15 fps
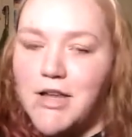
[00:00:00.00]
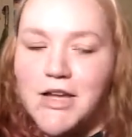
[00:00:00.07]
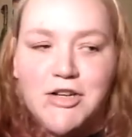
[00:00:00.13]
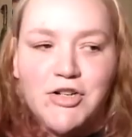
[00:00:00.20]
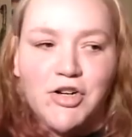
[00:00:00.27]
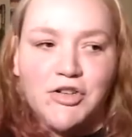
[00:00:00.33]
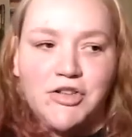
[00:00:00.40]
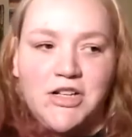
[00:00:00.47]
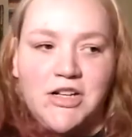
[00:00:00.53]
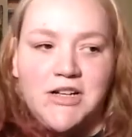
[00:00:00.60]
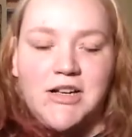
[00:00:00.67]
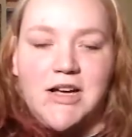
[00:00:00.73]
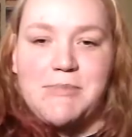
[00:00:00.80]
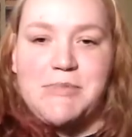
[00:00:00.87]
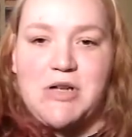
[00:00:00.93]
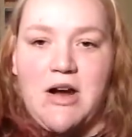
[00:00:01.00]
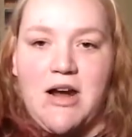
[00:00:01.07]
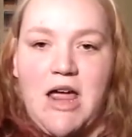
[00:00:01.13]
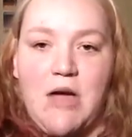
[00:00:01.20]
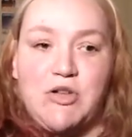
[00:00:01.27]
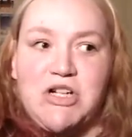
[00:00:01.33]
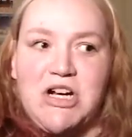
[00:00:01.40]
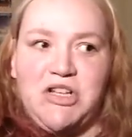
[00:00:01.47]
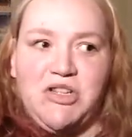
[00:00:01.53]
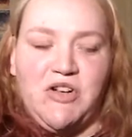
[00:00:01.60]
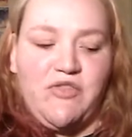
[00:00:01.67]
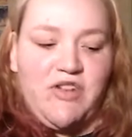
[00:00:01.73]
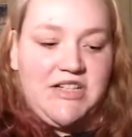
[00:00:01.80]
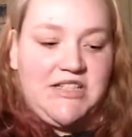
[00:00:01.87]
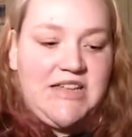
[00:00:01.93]
in your look. I'm sorry, I was trying to
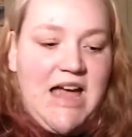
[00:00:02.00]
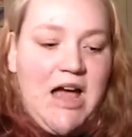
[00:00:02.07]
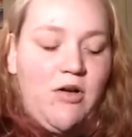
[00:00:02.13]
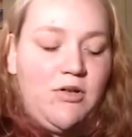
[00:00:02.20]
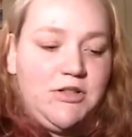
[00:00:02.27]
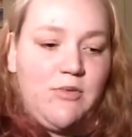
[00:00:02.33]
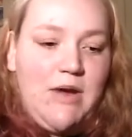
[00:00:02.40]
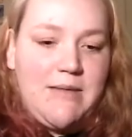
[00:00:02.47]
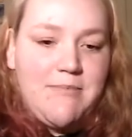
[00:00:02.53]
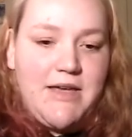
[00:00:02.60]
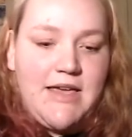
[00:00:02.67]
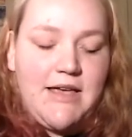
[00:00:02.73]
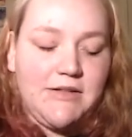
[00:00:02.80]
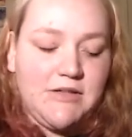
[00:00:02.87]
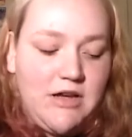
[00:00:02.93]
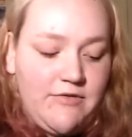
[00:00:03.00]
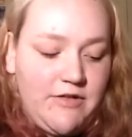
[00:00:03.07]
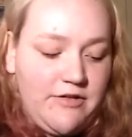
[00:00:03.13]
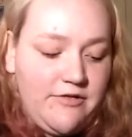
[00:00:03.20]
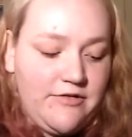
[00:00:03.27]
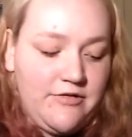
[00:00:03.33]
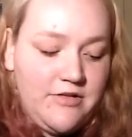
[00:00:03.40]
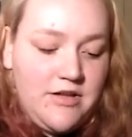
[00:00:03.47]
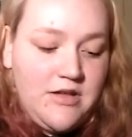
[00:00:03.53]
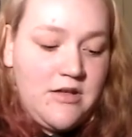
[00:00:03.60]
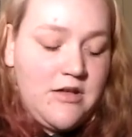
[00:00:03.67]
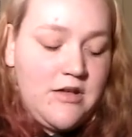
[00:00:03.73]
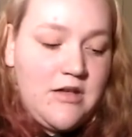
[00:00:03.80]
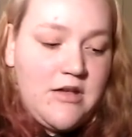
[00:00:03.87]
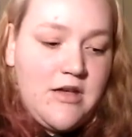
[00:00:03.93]
look for a towel to wipe my hands off of.
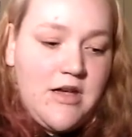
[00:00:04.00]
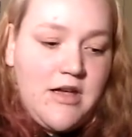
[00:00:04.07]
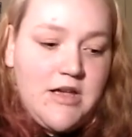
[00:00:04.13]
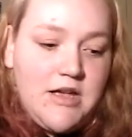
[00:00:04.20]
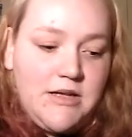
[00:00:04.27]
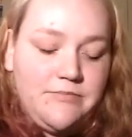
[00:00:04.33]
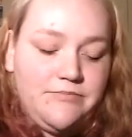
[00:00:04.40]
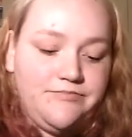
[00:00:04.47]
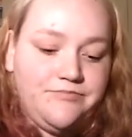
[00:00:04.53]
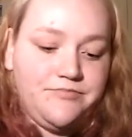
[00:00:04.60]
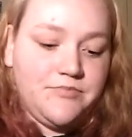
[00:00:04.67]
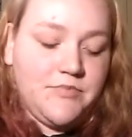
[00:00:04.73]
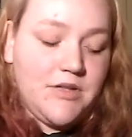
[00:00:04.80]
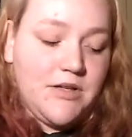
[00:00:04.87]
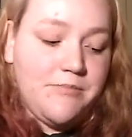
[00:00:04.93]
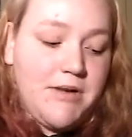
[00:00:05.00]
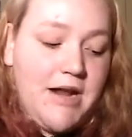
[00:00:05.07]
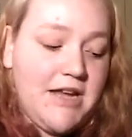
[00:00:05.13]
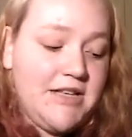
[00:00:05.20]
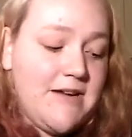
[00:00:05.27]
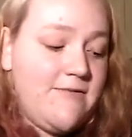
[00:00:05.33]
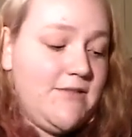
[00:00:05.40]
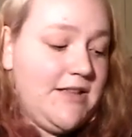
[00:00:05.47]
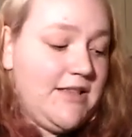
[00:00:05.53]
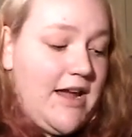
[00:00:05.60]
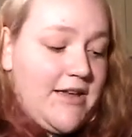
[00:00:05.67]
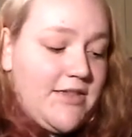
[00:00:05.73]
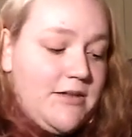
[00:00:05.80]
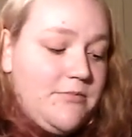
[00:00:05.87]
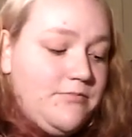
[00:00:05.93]
But I definitely
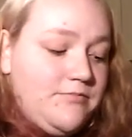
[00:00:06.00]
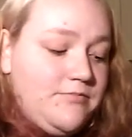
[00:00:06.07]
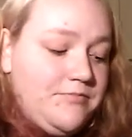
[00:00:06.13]
like them.